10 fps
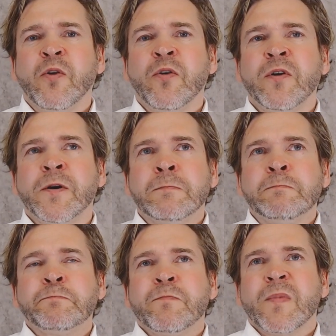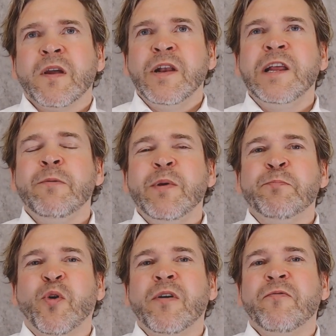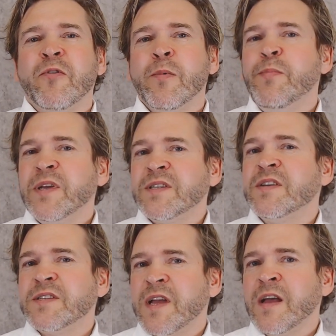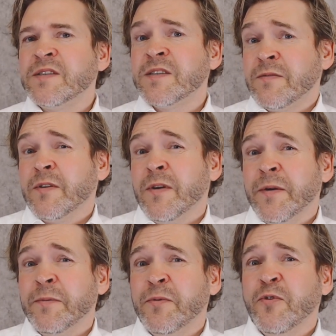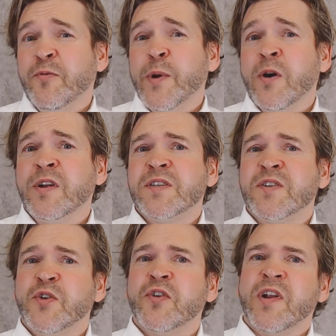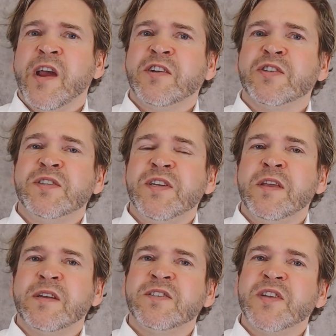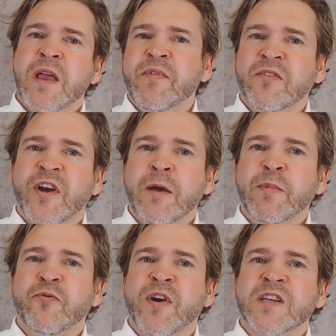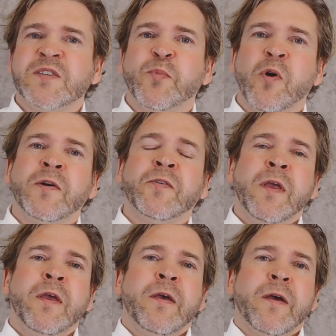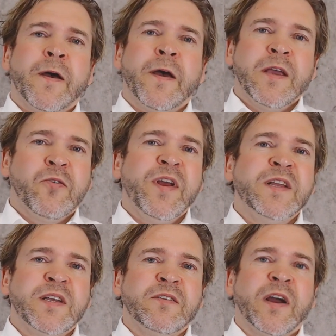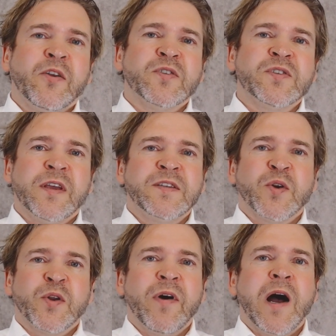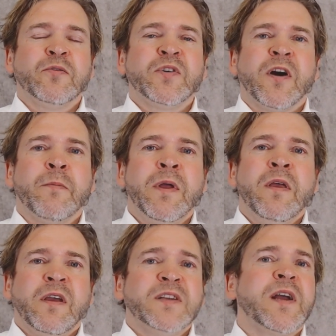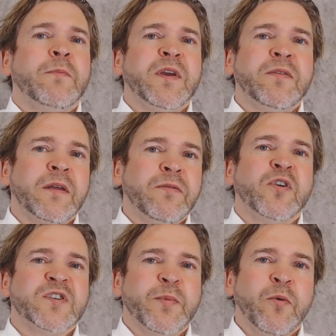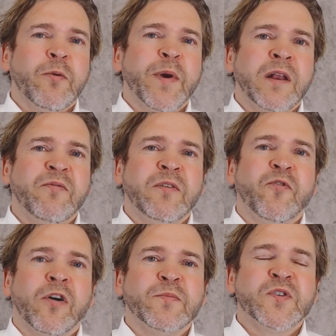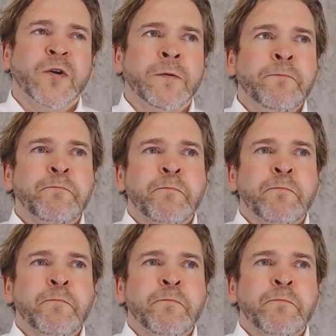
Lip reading: to look a little bit more from a business sense, to be honest. So you can actually see that saving time in transport, increasing diagnostic sort of outcome is something that the hospital will benefit from. So